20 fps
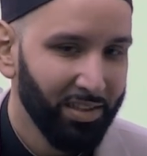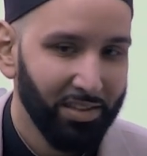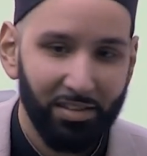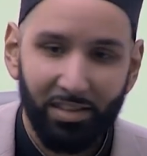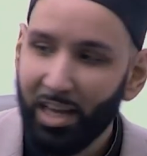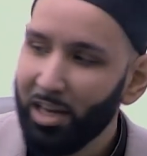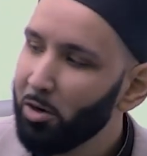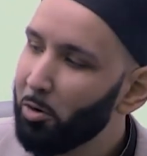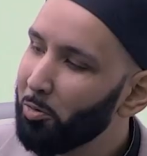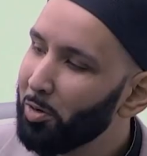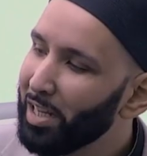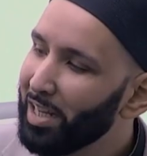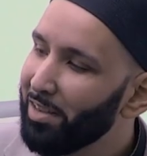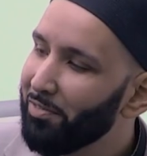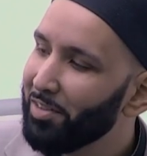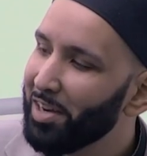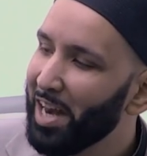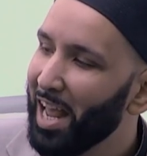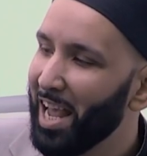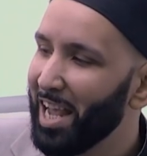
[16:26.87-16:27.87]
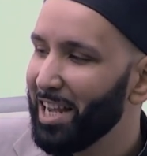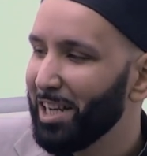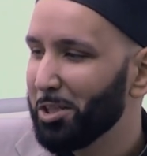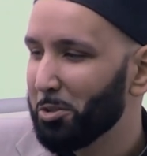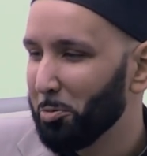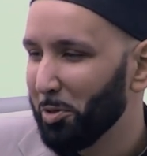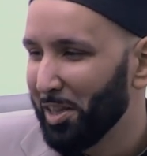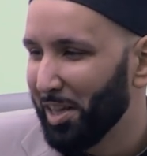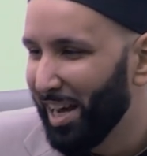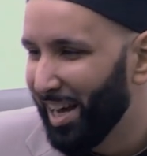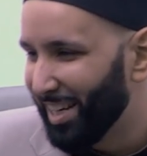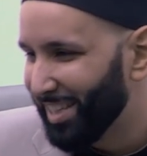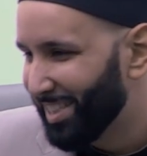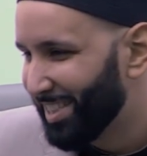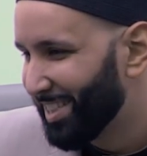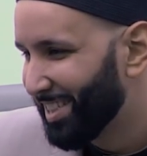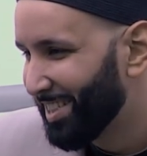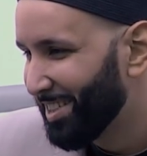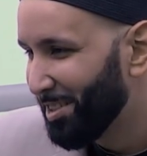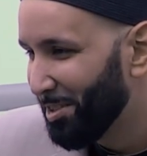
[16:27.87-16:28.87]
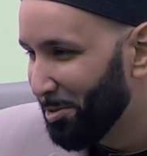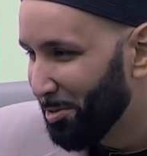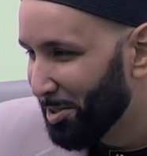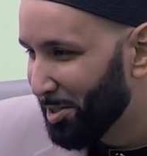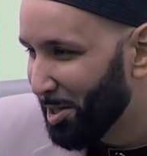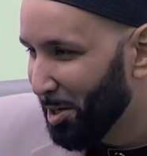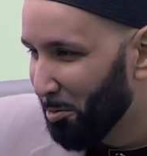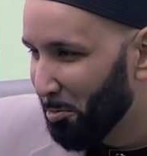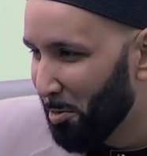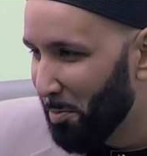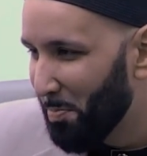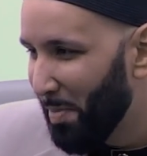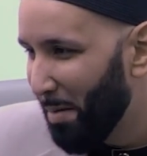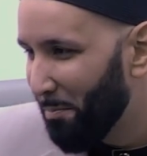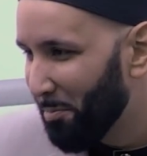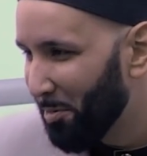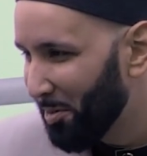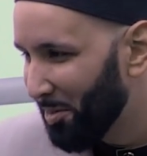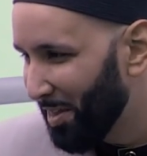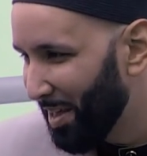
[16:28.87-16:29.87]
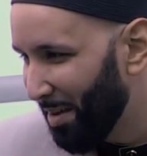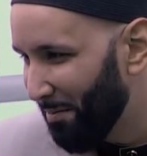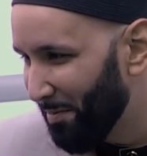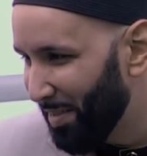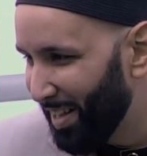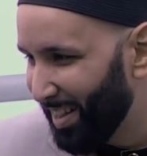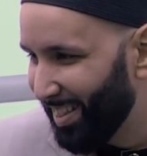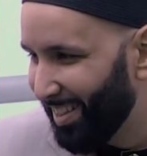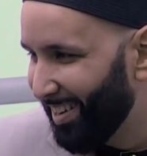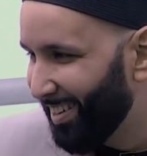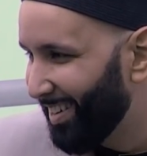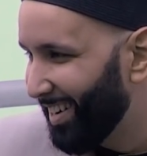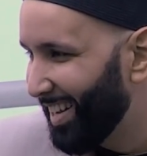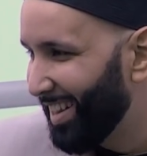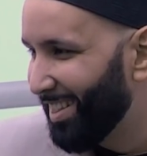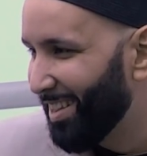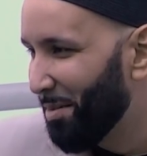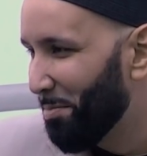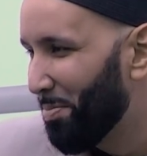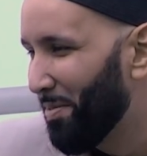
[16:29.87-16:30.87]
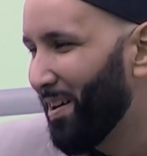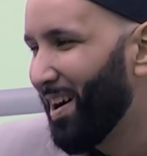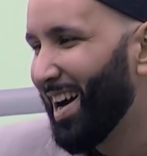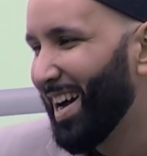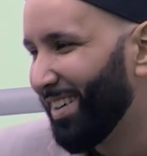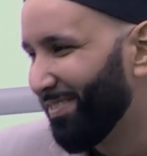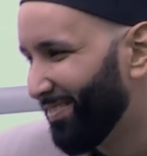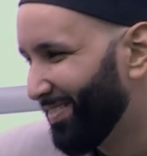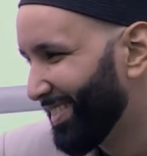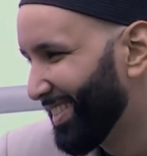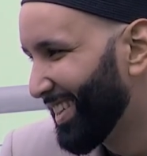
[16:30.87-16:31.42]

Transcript: They don't even age with us. You still remember them in their prime.